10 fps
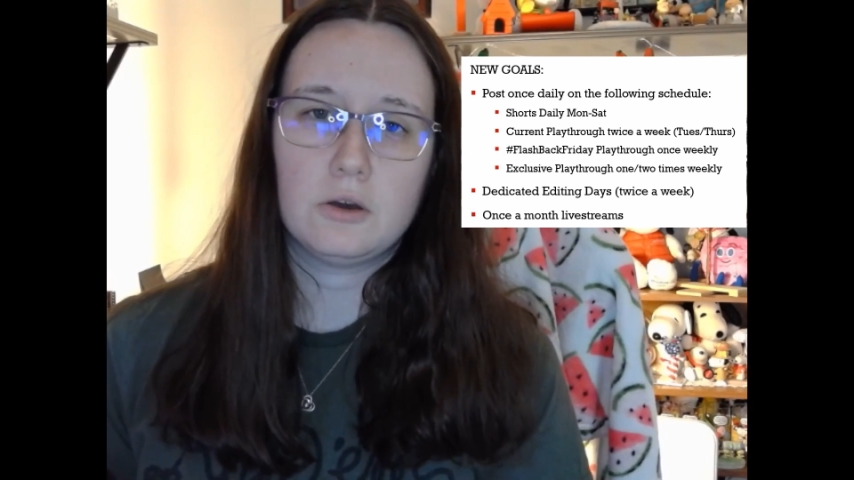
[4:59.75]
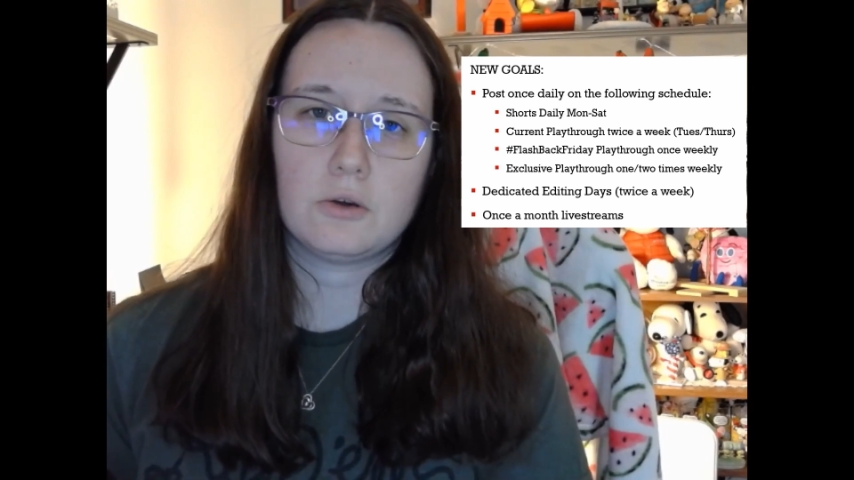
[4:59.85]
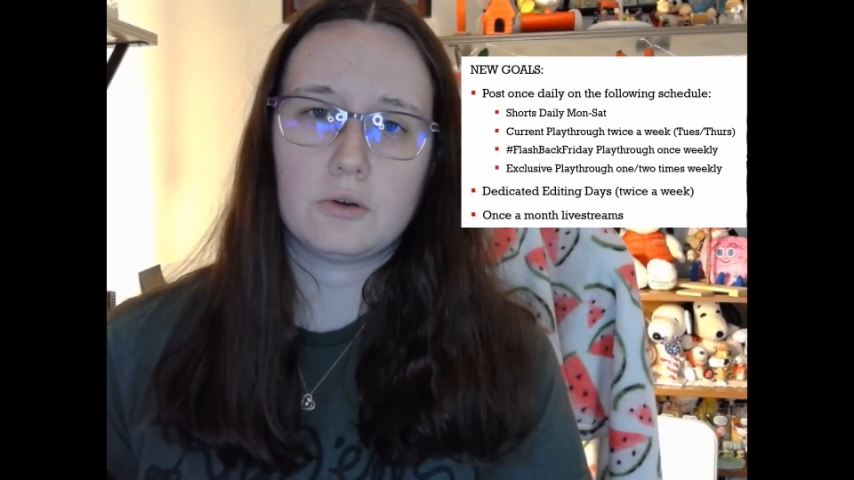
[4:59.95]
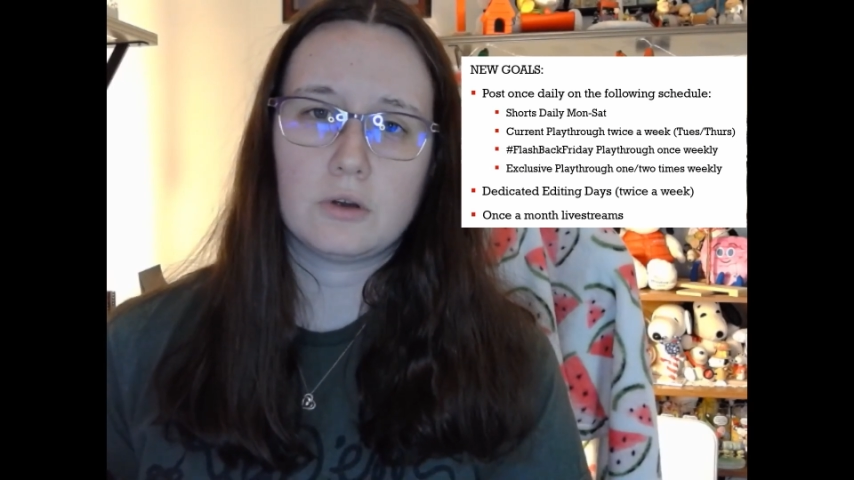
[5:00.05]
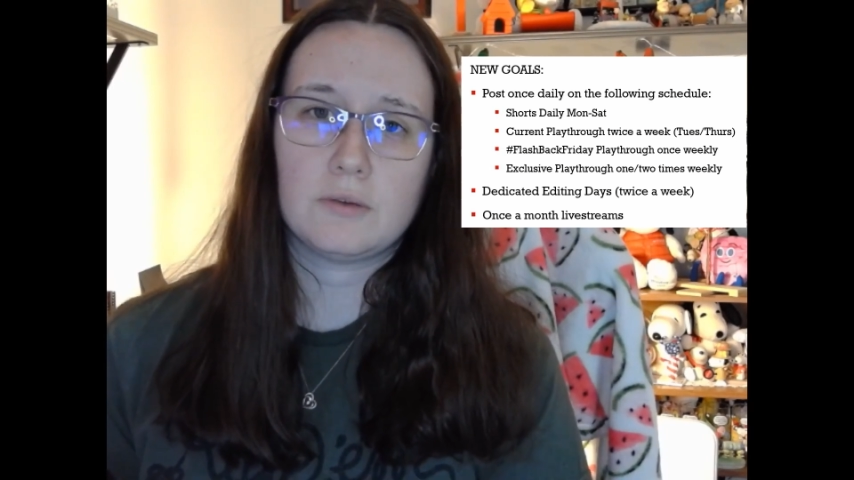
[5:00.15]

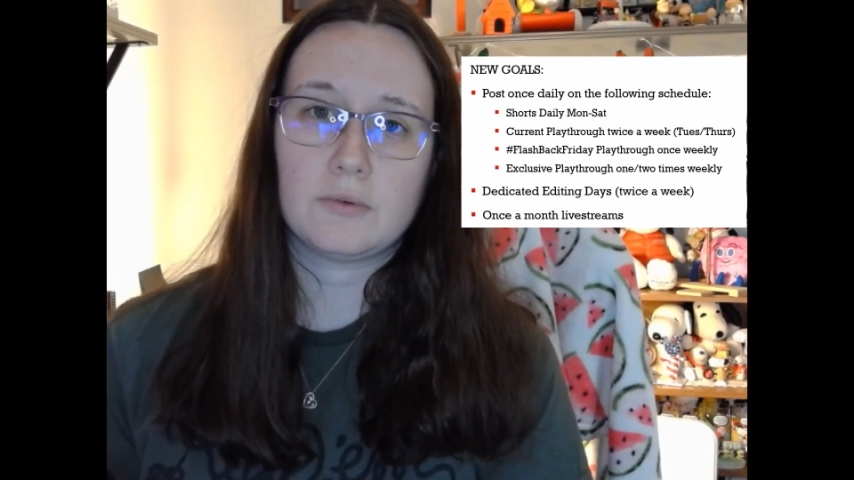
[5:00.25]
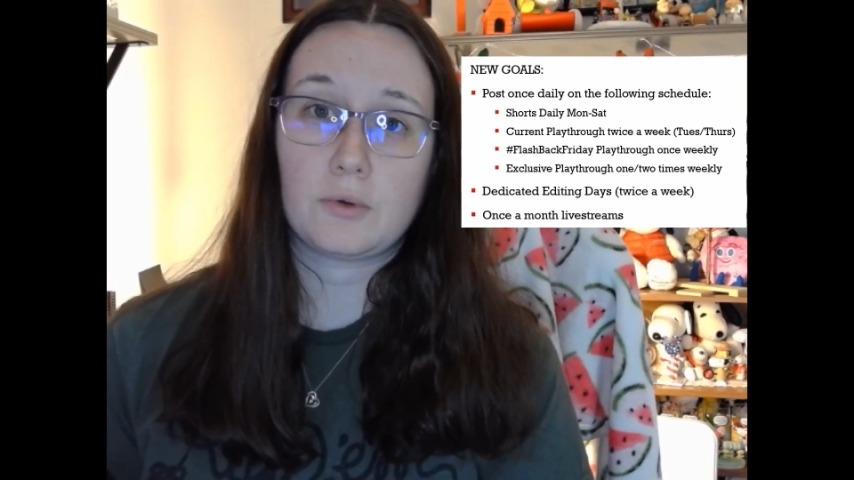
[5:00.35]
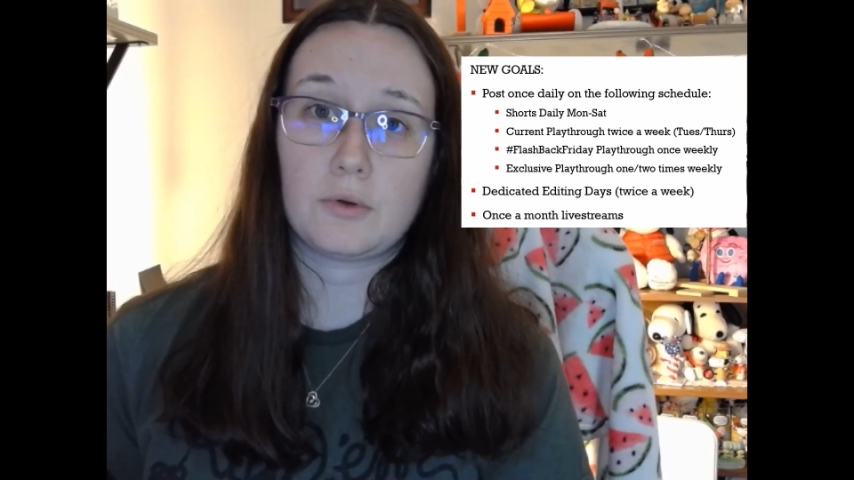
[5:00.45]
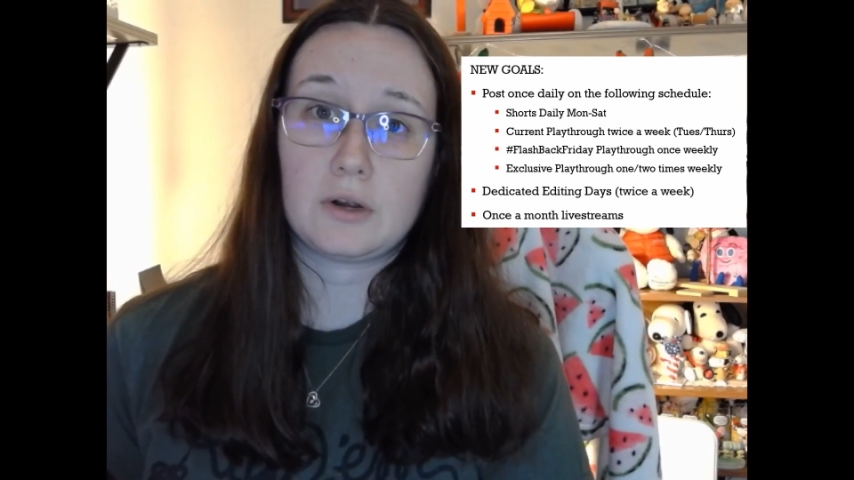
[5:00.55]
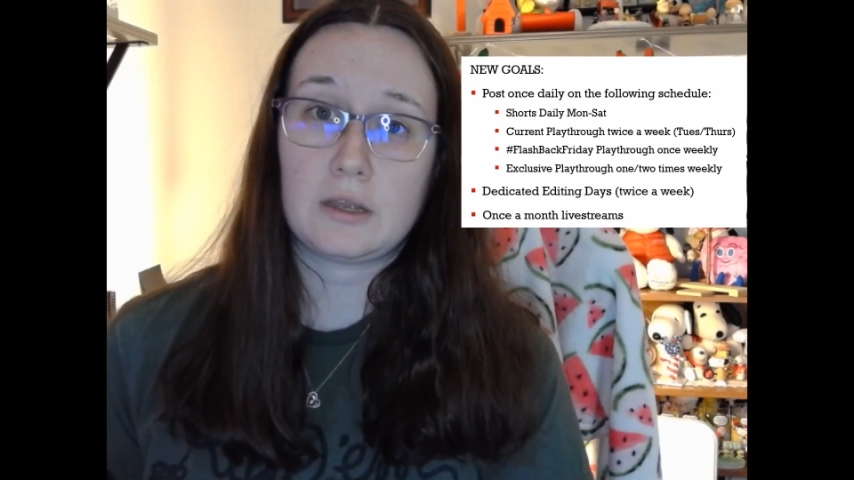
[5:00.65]
or
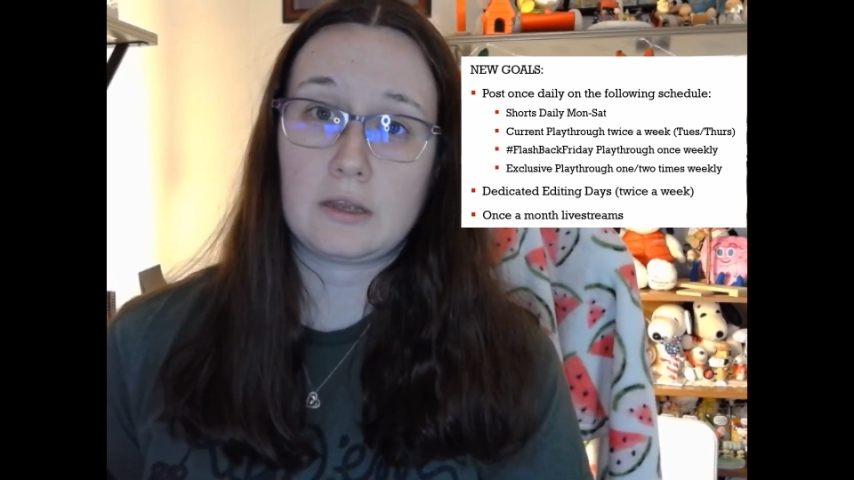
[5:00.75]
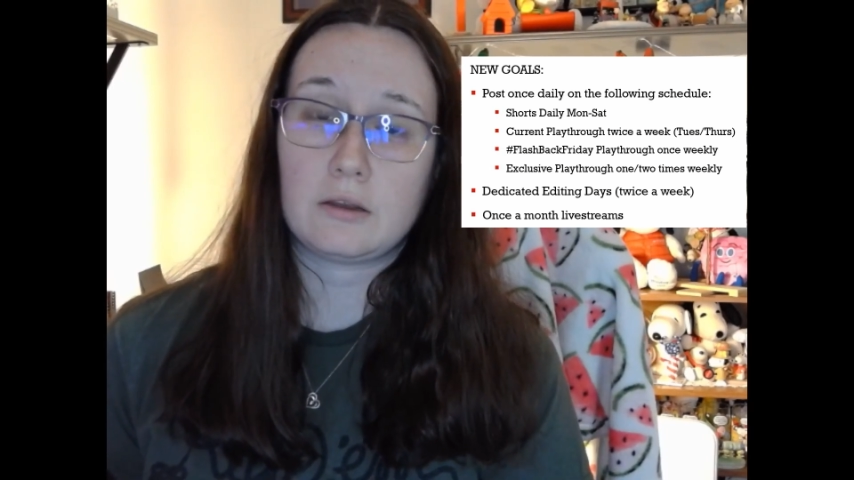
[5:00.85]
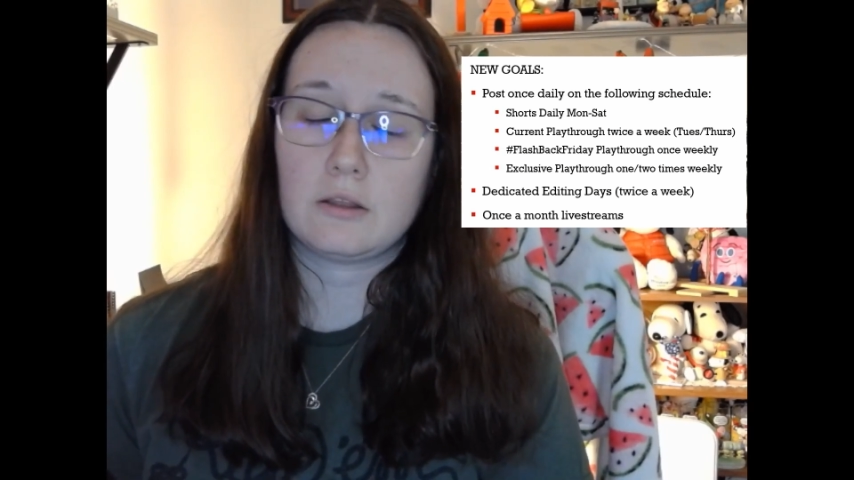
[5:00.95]
recording